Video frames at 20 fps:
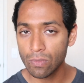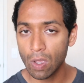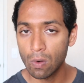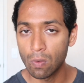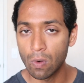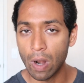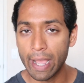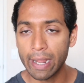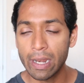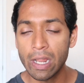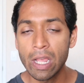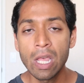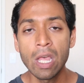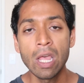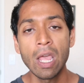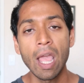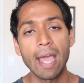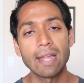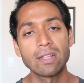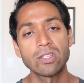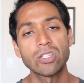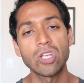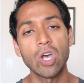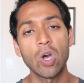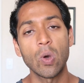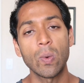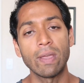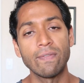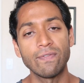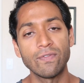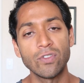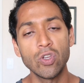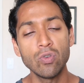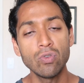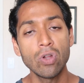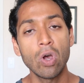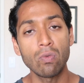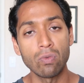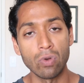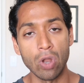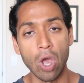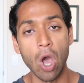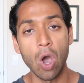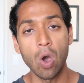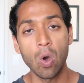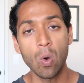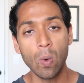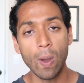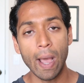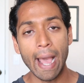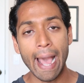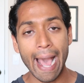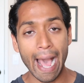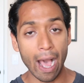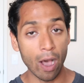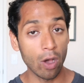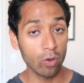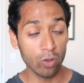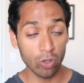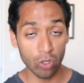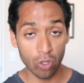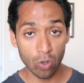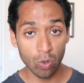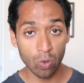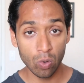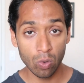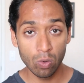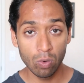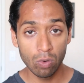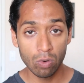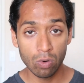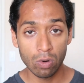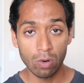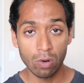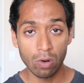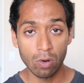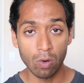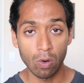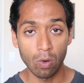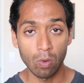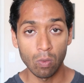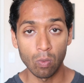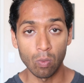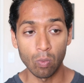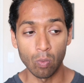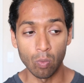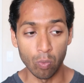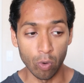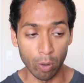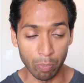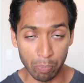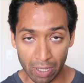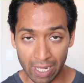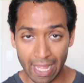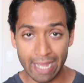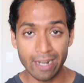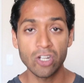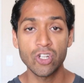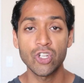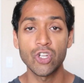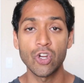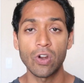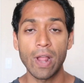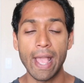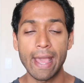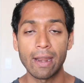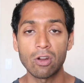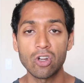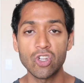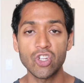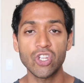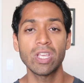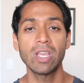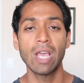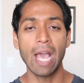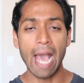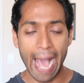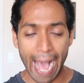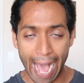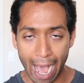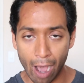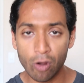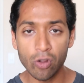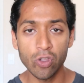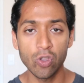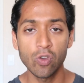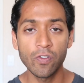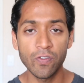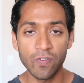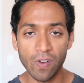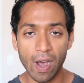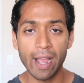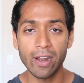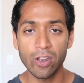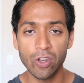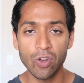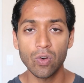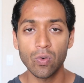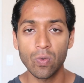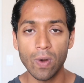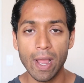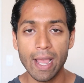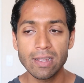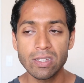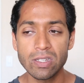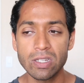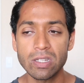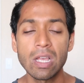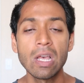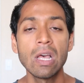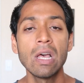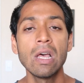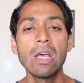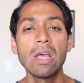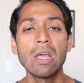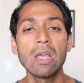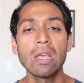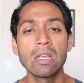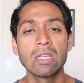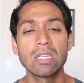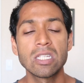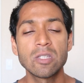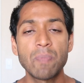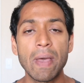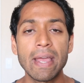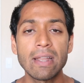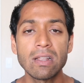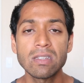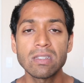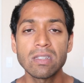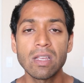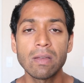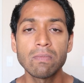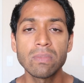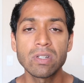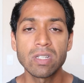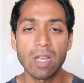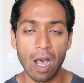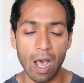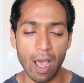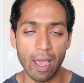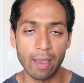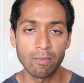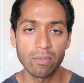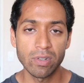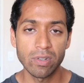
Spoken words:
right? And so if you don't know how you replenish your energy, how you find your rest, spend some time